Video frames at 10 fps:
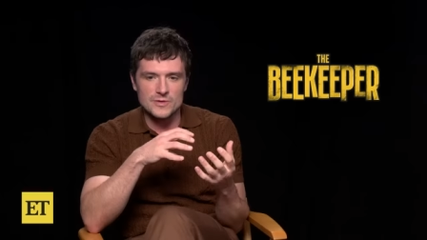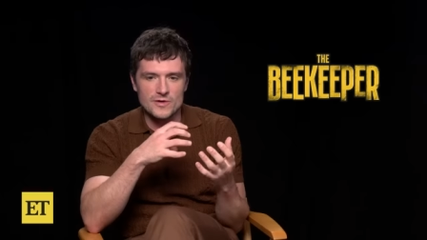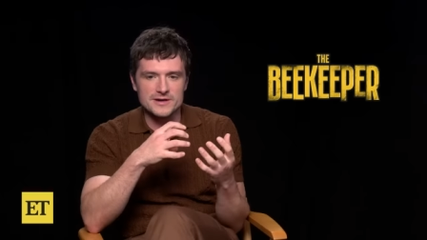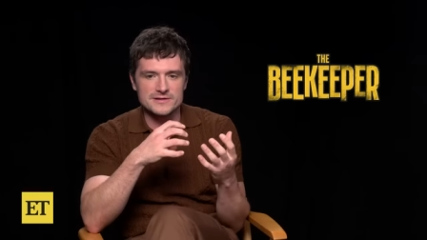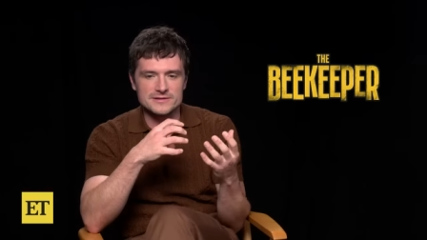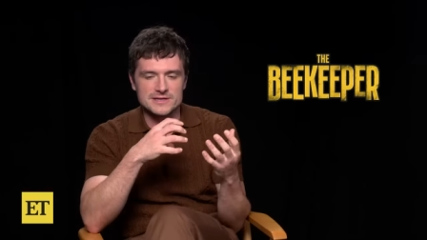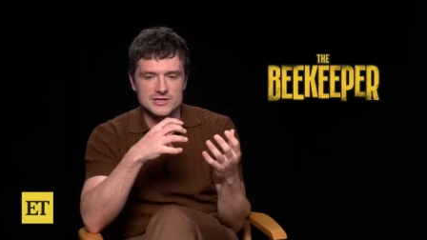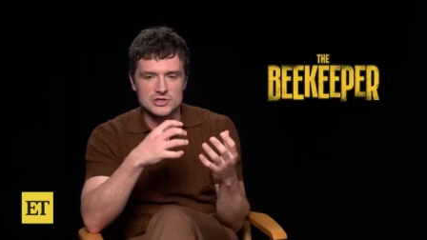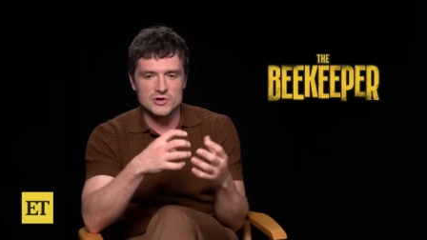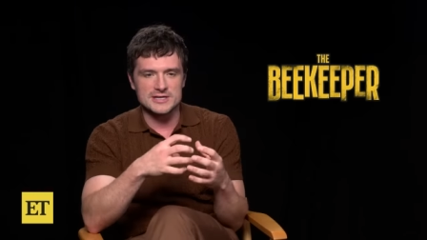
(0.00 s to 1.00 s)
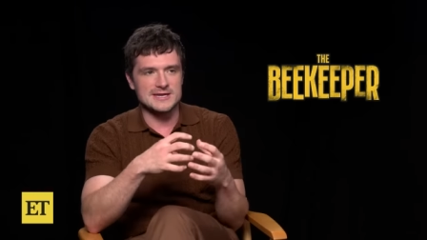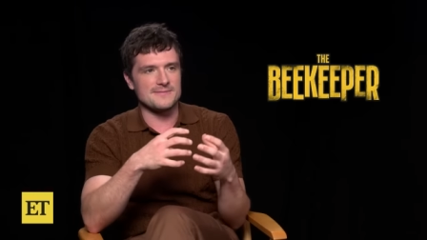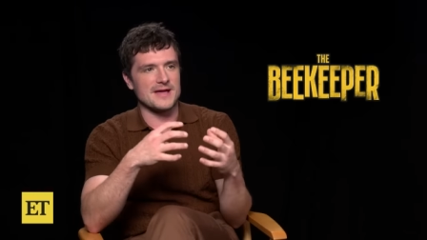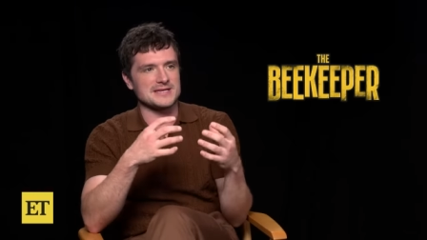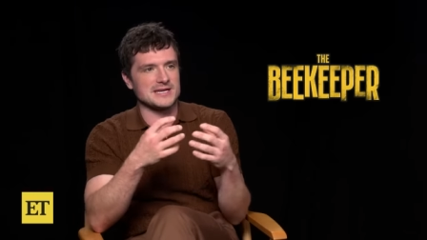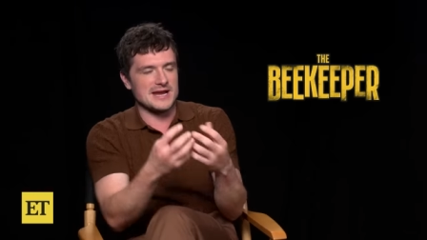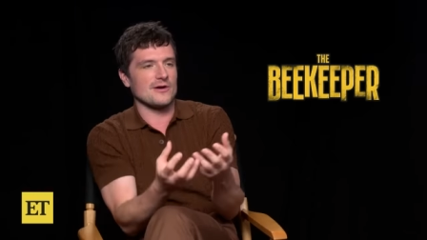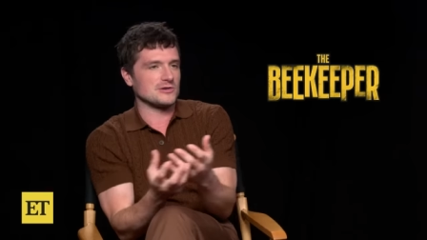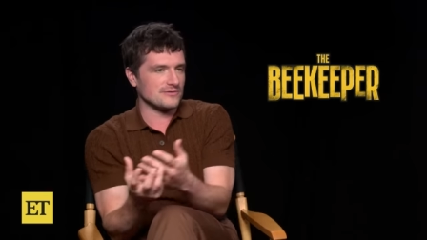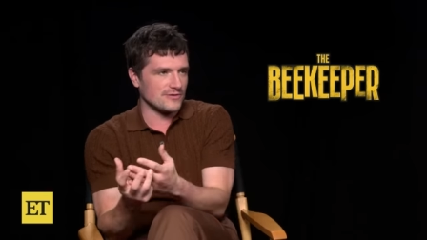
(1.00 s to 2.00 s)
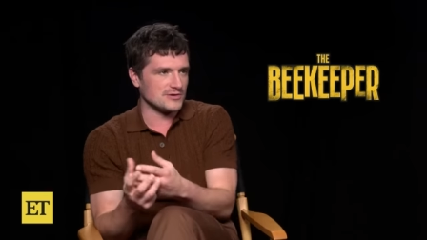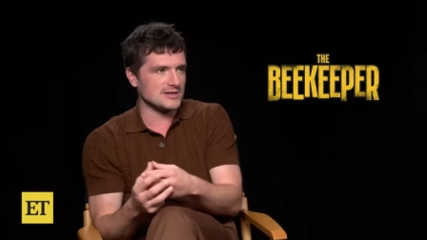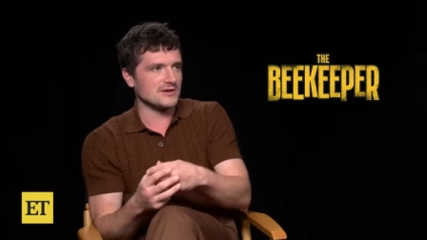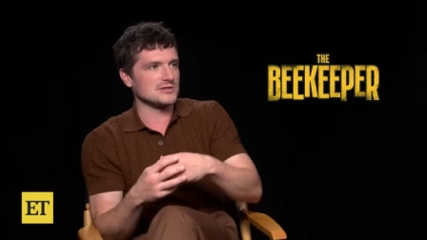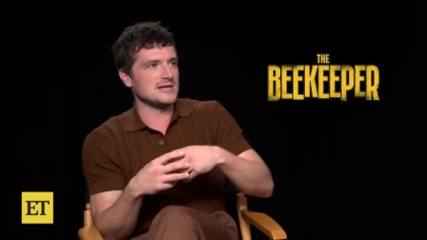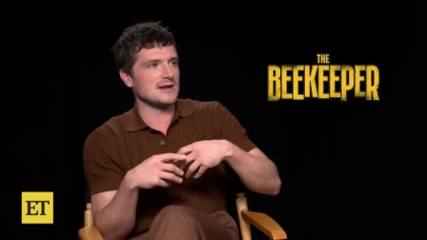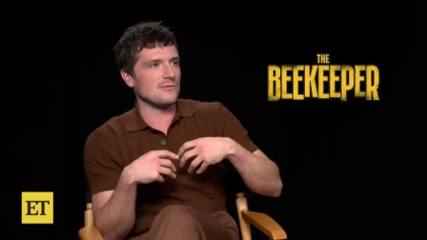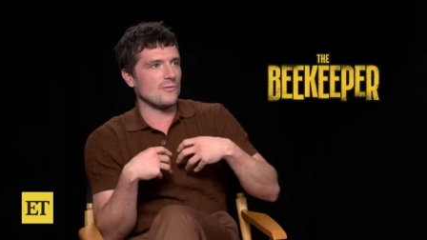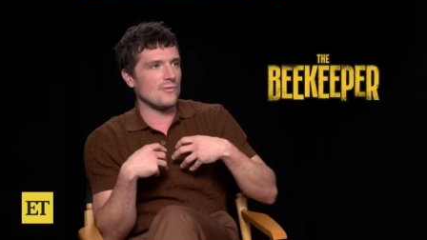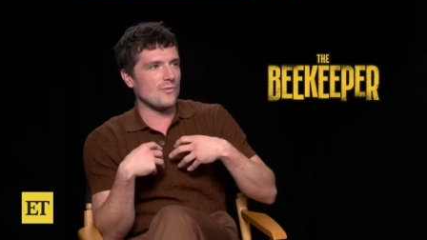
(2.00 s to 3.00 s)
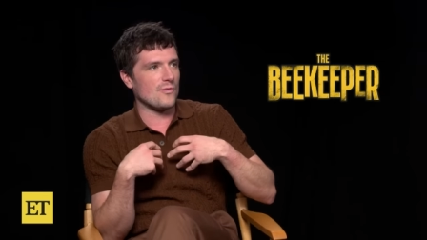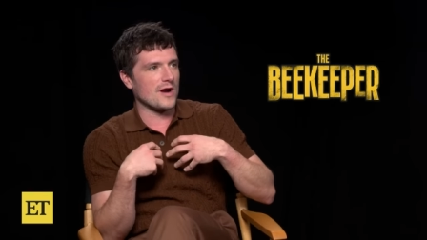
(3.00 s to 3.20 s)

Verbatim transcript: we wanted to construct him as a character first and understand